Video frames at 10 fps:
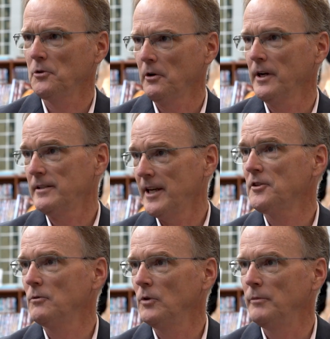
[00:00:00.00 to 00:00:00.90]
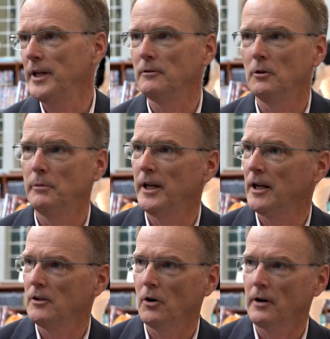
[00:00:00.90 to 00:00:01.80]
organization will be. We'll be
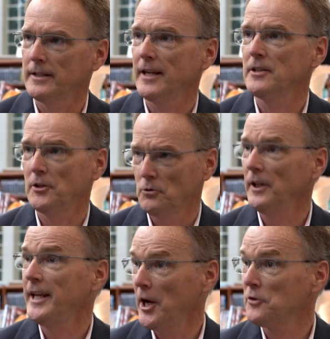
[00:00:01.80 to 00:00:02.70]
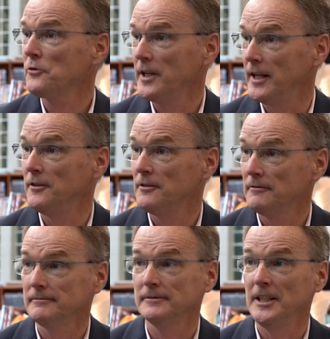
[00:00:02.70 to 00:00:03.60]
an organization that truly cares for kids
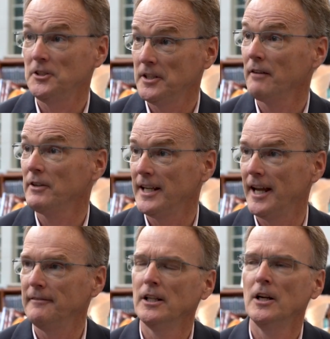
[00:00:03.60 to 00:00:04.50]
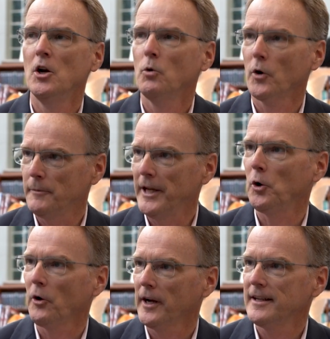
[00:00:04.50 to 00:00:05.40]
each and every day. We're going to be an
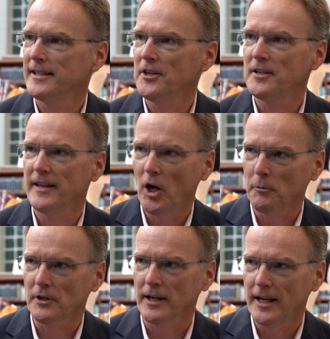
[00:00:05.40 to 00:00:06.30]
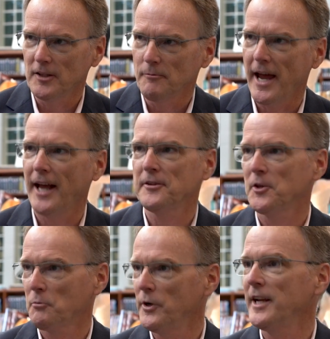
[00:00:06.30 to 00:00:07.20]
organization that helps our kids pass
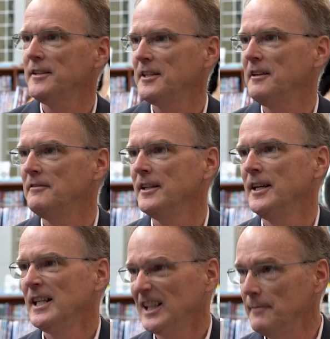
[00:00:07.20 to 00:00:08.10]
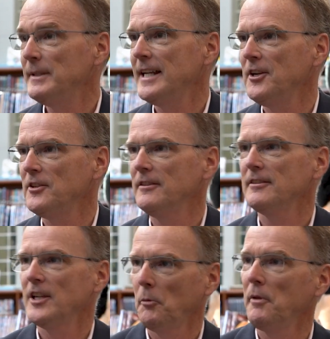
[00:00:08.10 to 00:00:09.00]
their preconceived
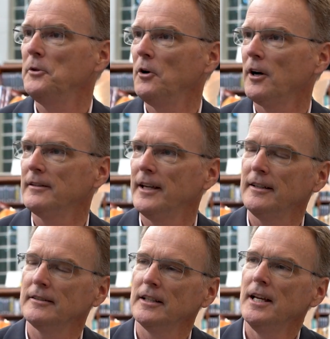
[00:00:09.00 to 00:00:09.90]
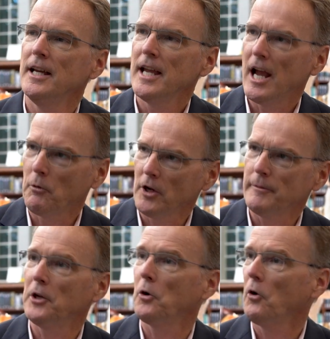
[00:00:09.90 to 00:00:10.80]
limitations, help them do hard things. And we're going
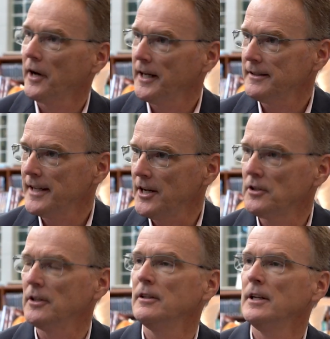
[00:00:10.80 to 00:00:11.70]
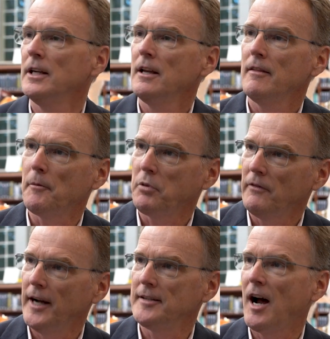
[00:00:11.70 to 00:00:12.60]
to be an organization that
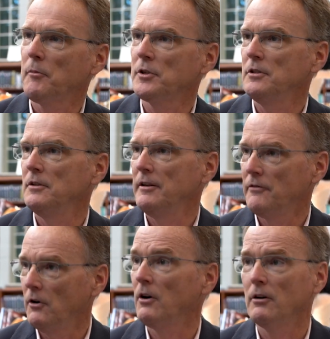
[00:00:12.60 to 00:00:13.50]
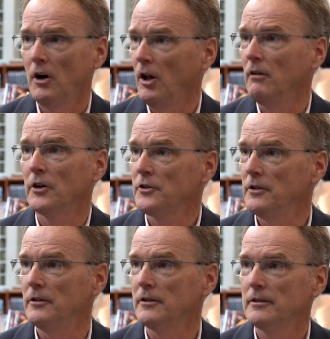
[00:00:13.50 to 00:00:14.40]
provides opportunity for all of our
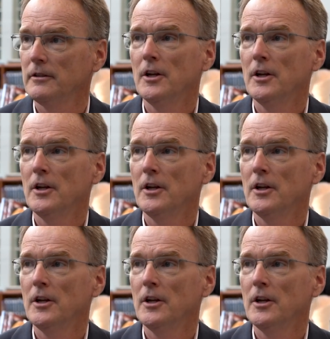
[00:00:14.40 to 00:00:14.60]
students.